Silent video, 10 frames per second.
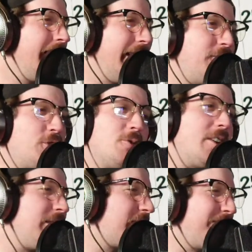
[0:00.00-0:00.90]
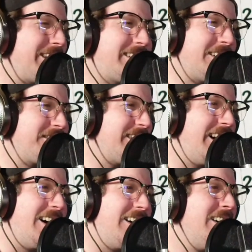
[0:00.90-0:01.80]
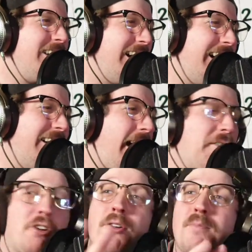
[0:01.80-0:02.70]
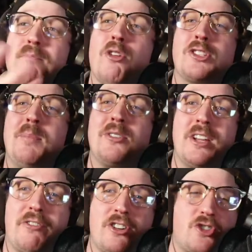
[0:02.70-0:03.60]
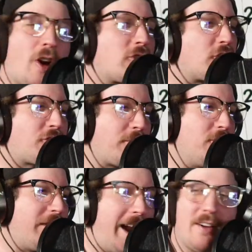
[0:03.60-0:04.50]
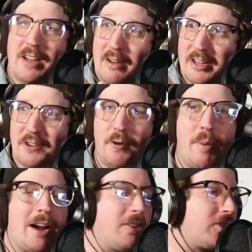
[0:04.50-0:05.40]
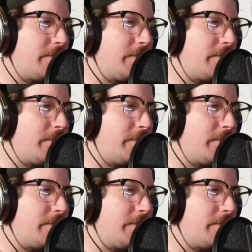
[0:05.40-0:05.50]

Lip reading: And June, give me some details. I've heard multiple different structures from you that have kind of a different background,